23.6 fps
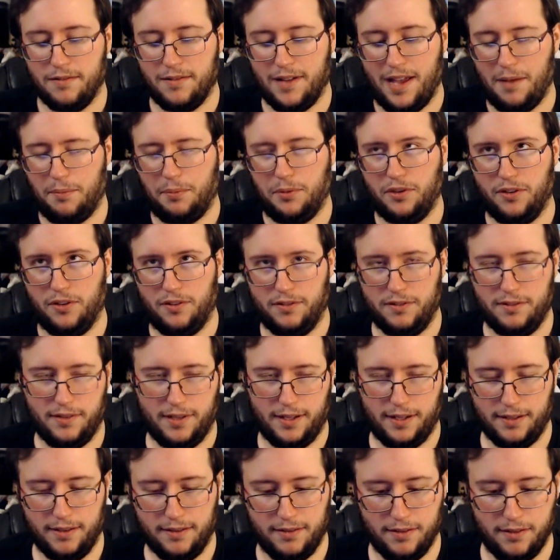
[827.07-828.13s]
Episode,
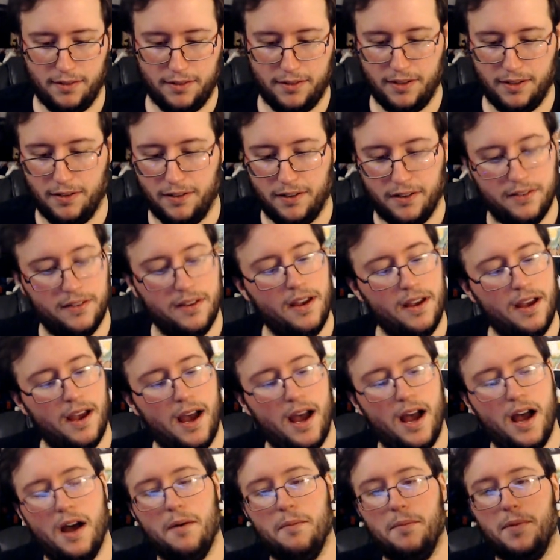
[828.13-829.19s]
like this is a series.
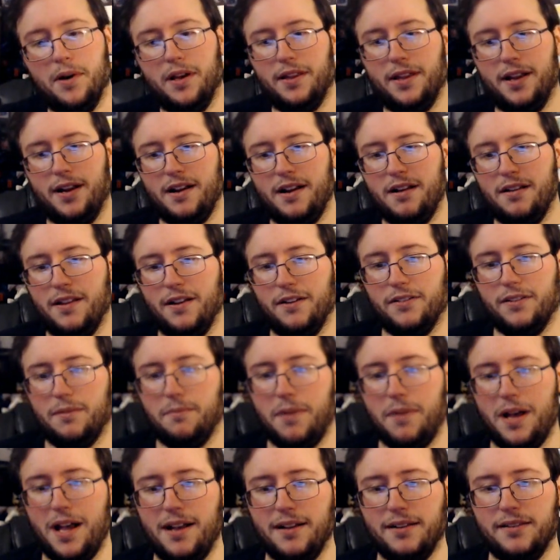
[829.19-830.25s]
Um, but there you go. There's the
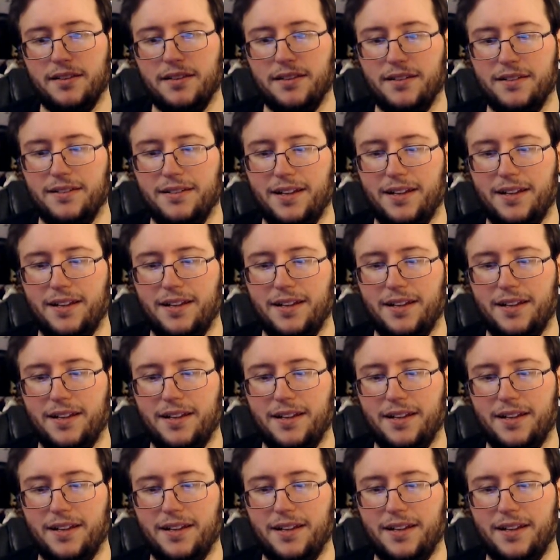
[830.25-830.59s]
box.